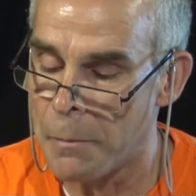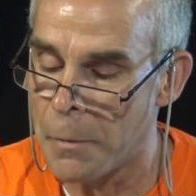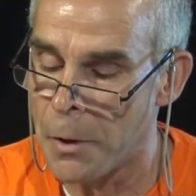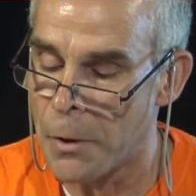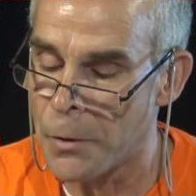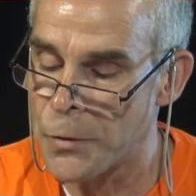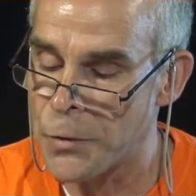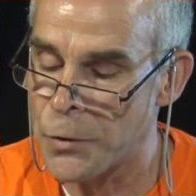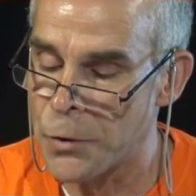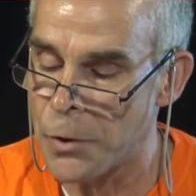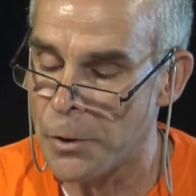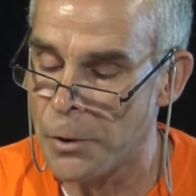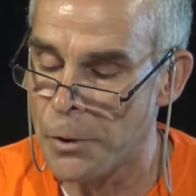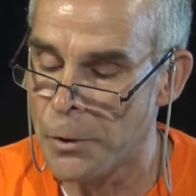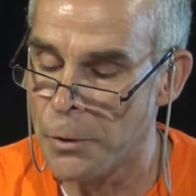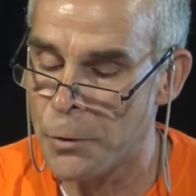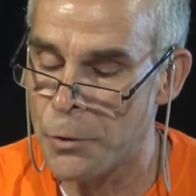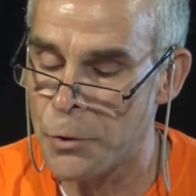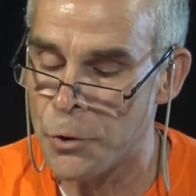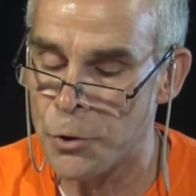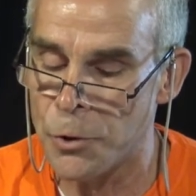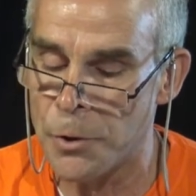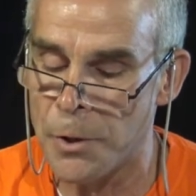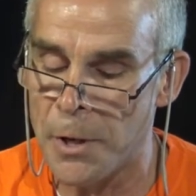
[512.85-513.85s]
most to
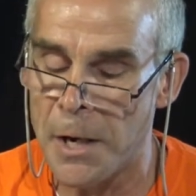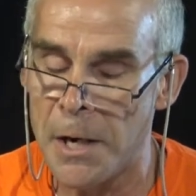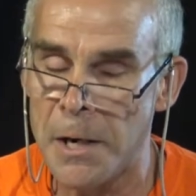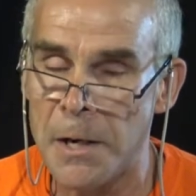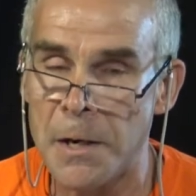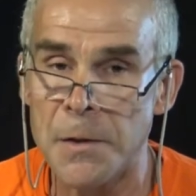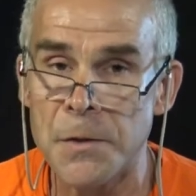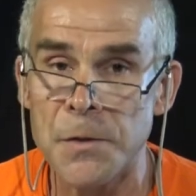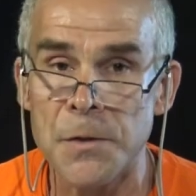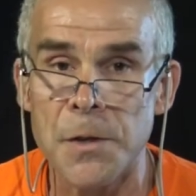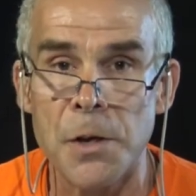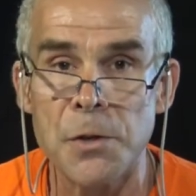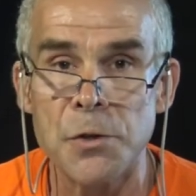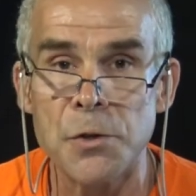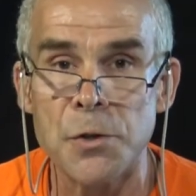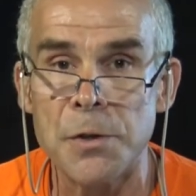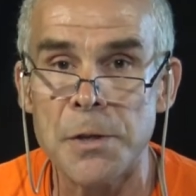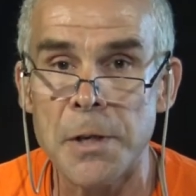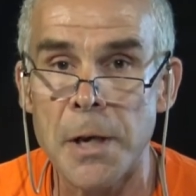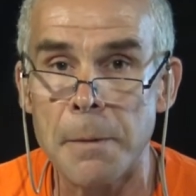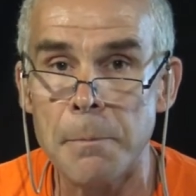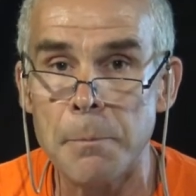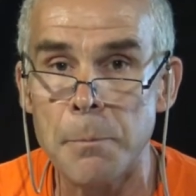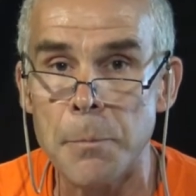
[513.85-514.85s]
lose should any such
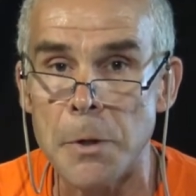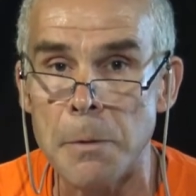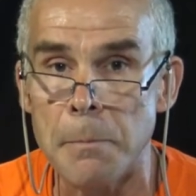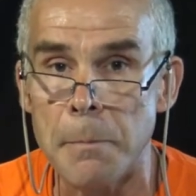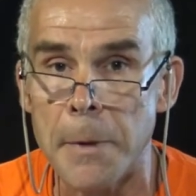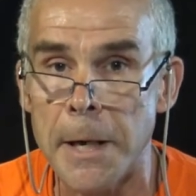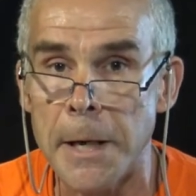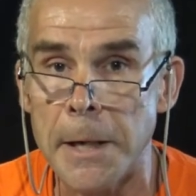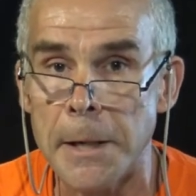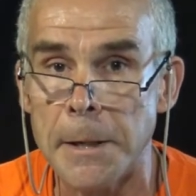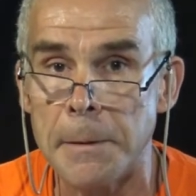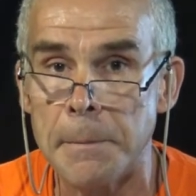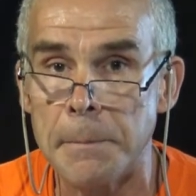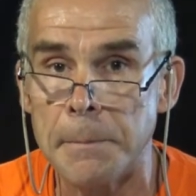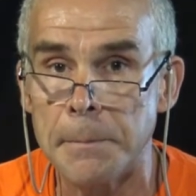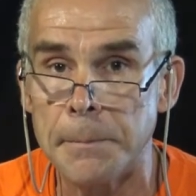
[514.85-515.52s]
attempt be made?